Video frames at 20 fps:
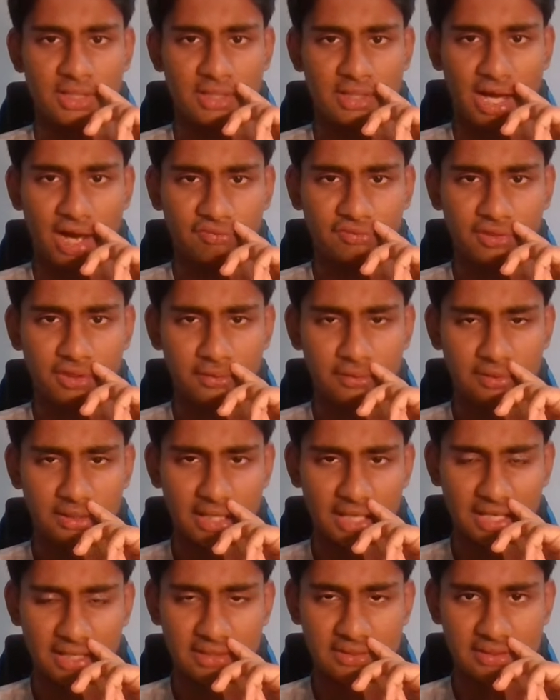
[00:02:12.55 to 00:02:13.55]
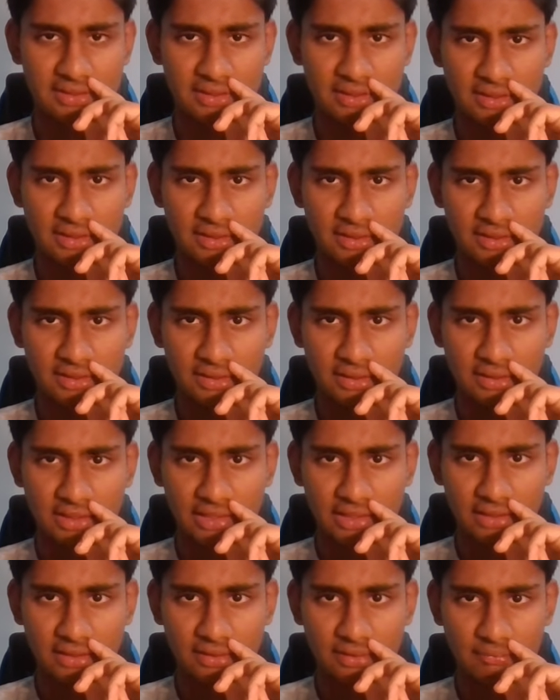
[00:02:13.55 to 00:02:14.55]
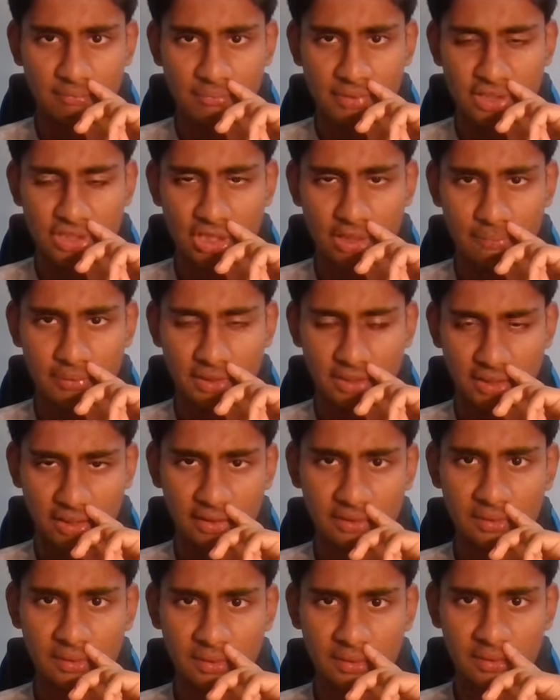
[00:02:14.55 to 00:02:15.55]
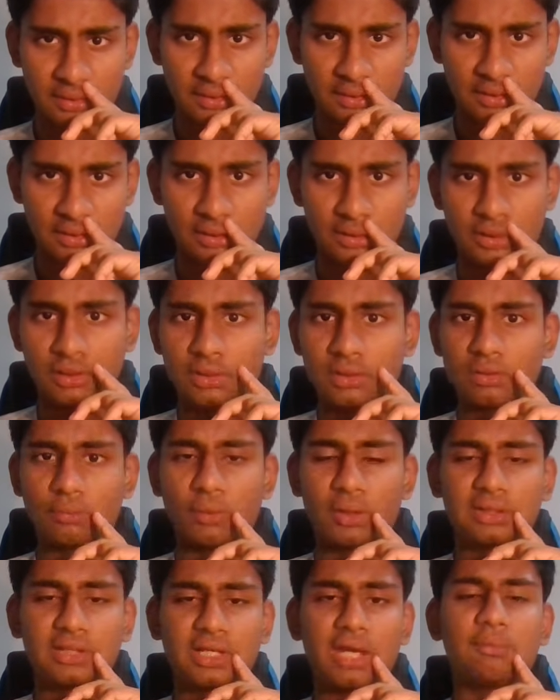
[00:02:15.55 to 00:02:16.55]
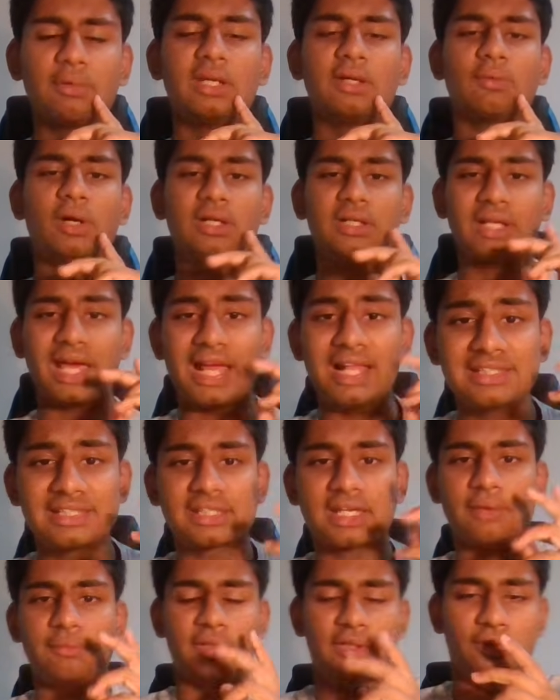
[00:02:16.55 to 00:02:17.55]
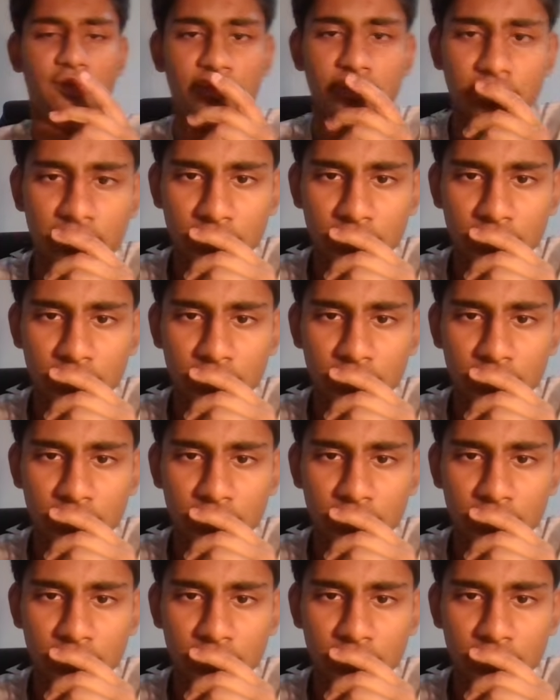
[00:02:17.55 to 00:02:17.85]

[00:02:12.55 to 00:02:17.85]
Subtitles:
After takes, bishop here. What else can we do?